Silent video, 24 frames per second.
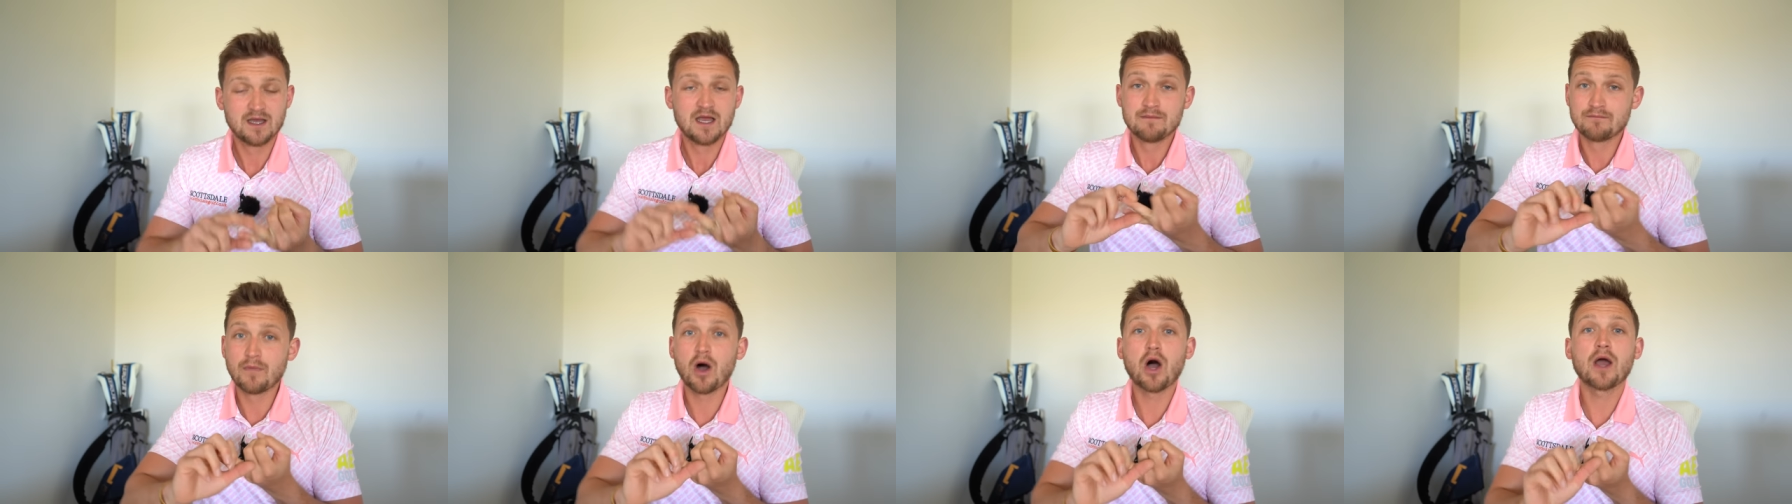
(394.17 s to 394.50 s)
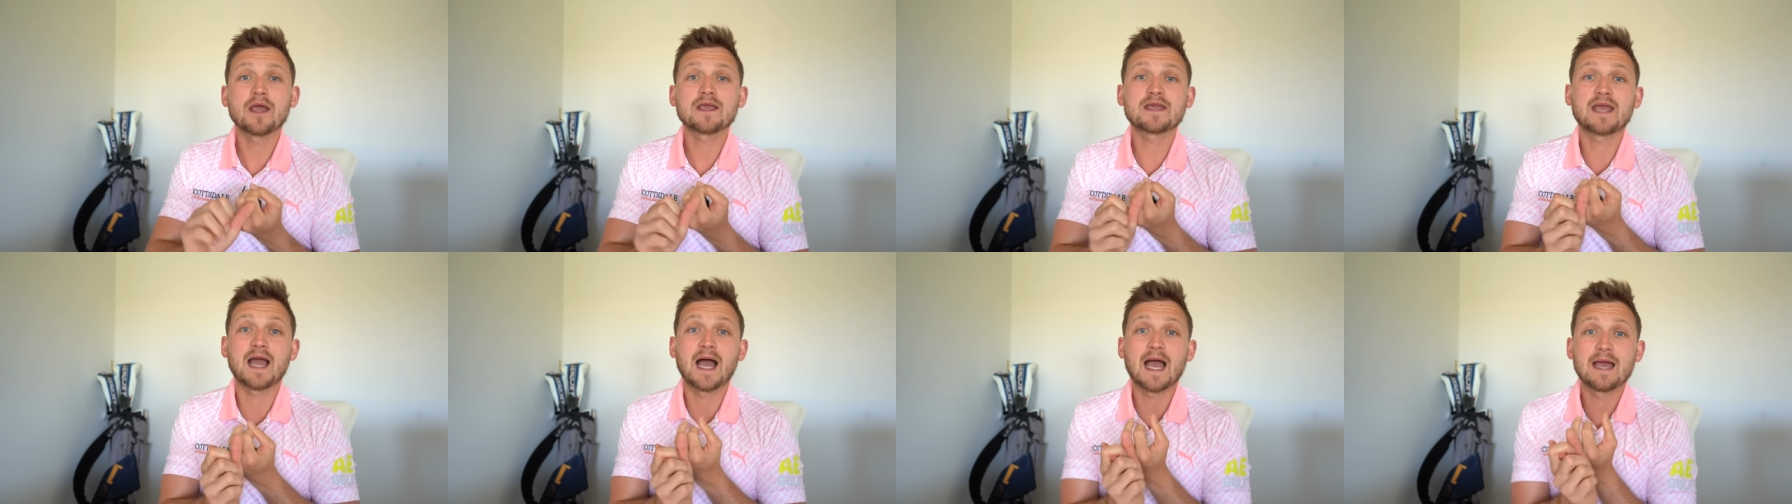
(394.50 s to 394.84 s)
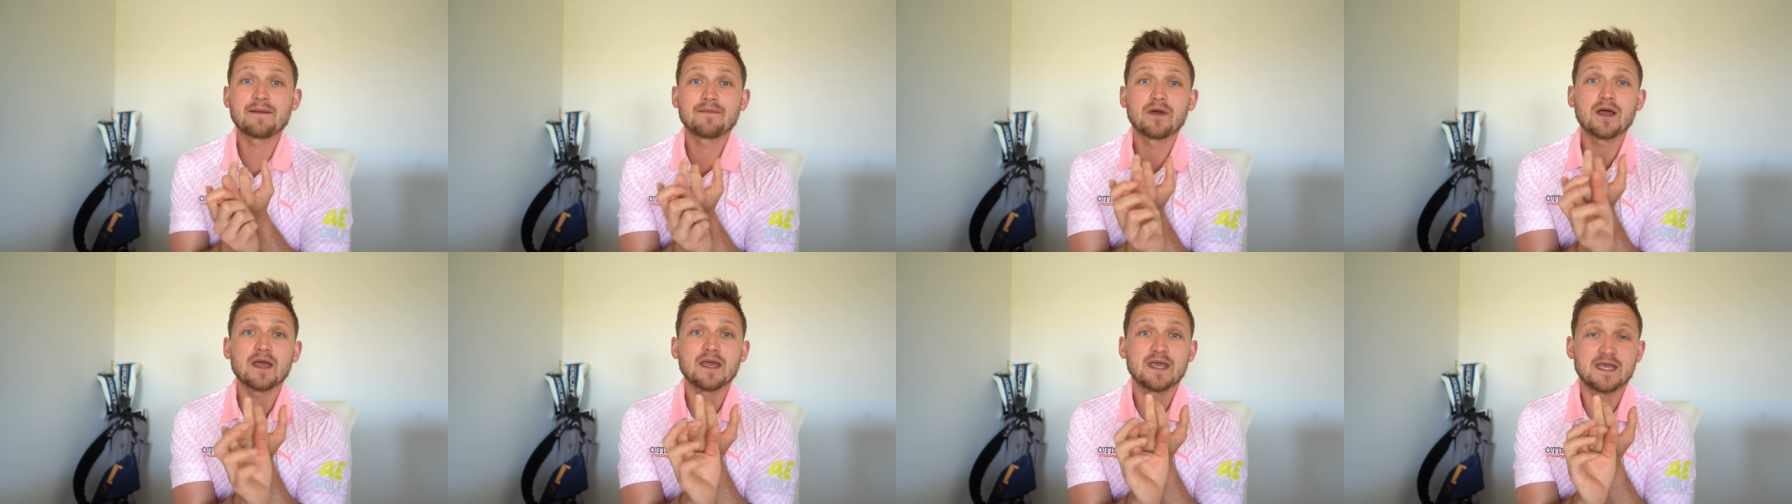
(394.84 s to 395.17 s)
Martin
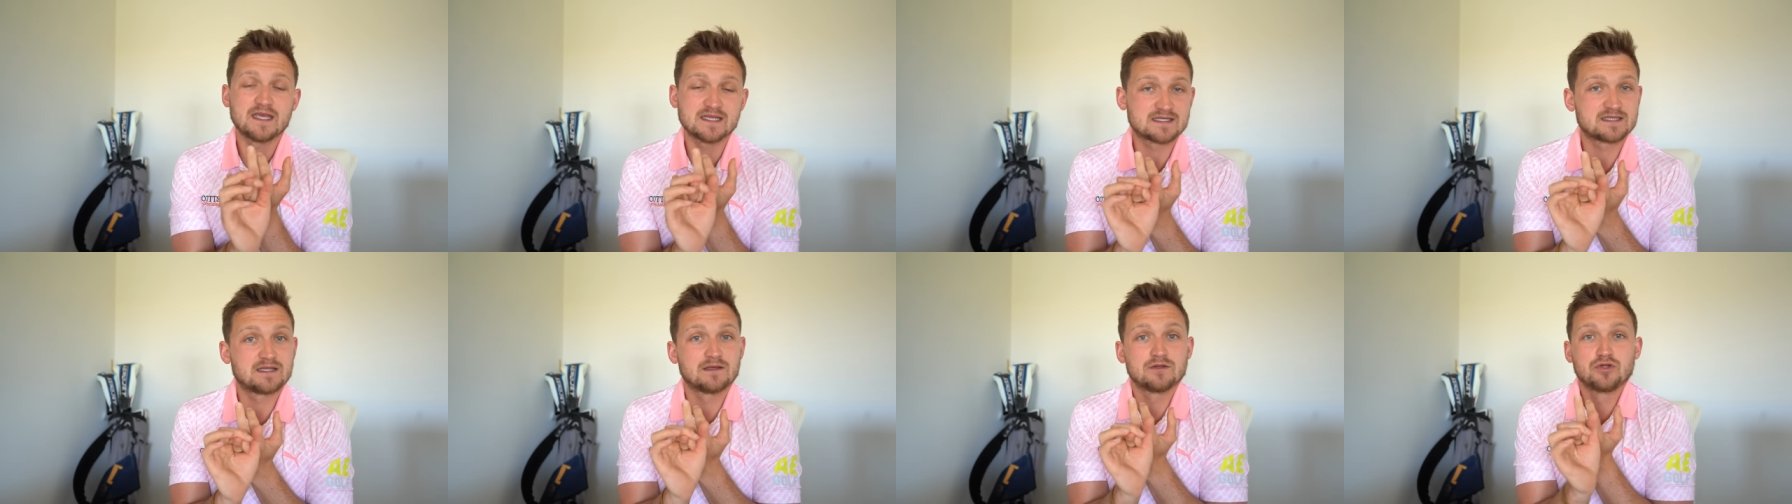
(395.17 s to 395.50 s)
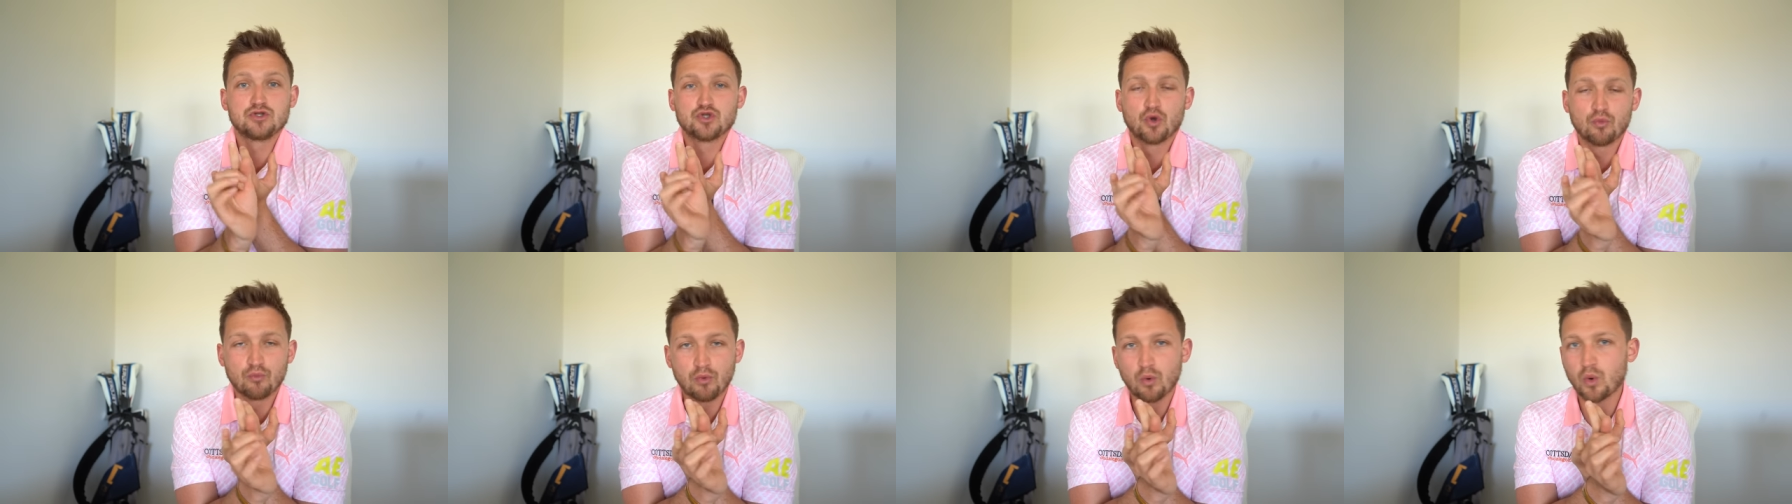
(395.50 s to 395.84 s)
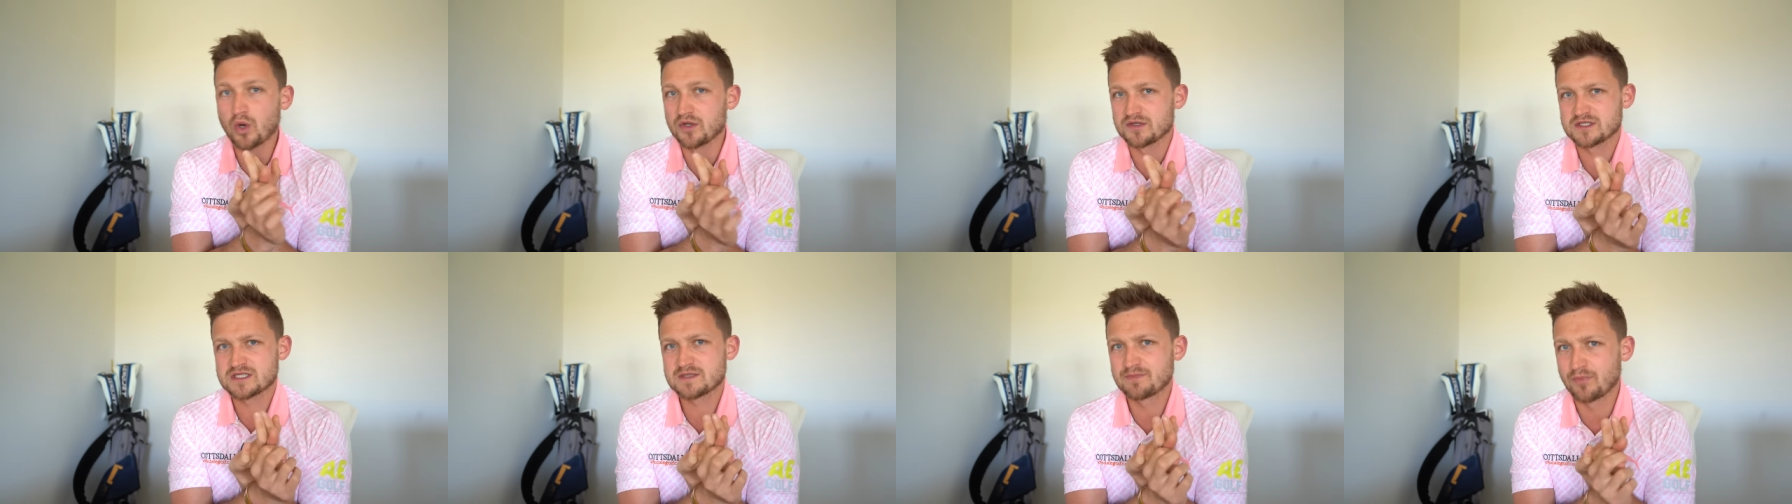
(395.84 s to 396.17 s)
Kaymer is the number
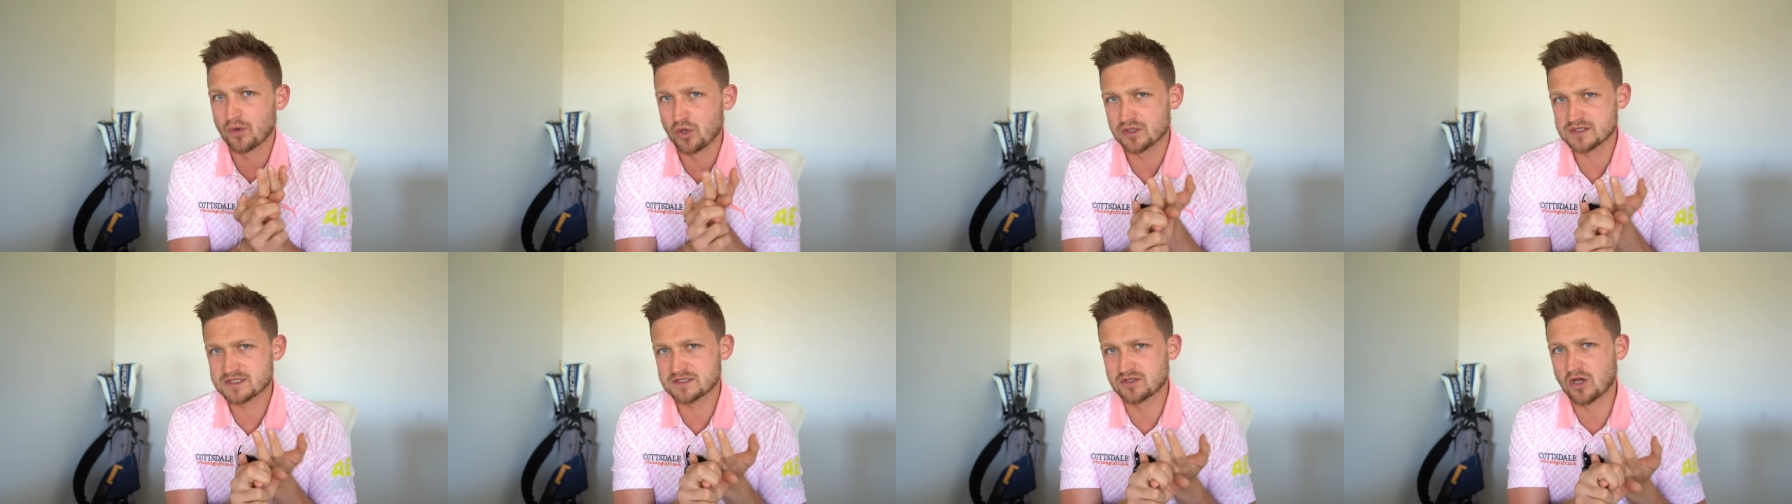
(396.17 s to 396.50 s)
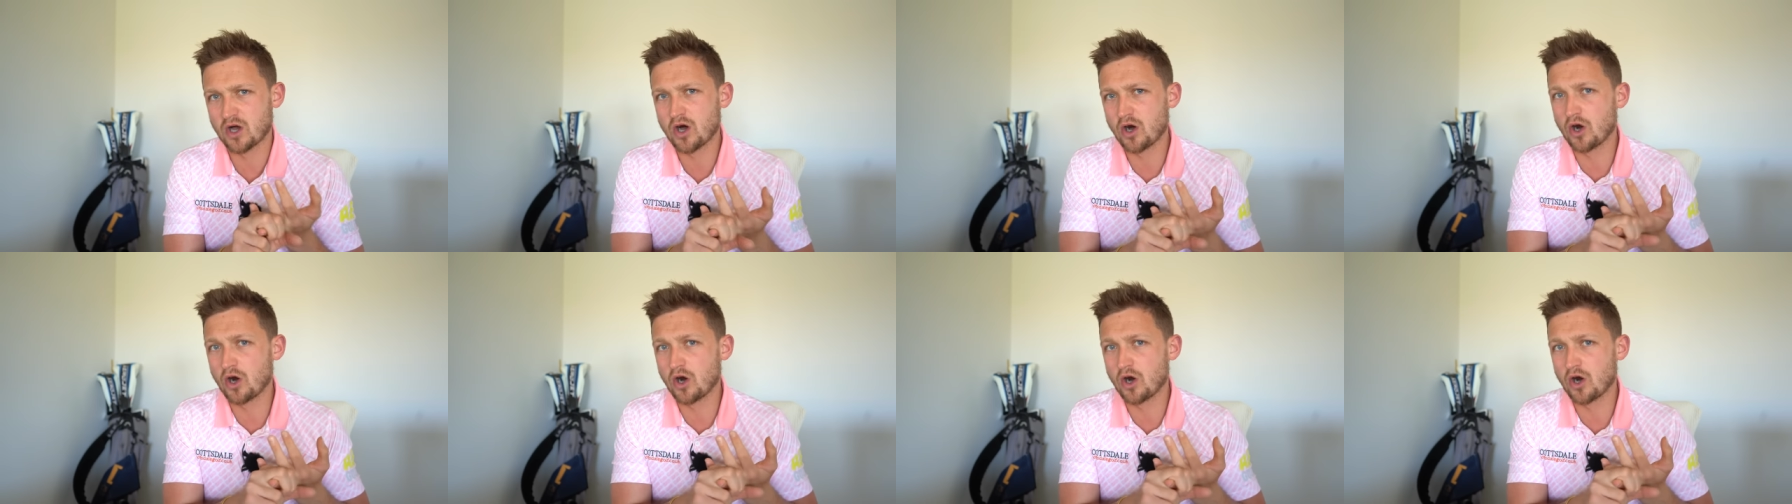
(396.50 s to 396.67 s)
one sports star,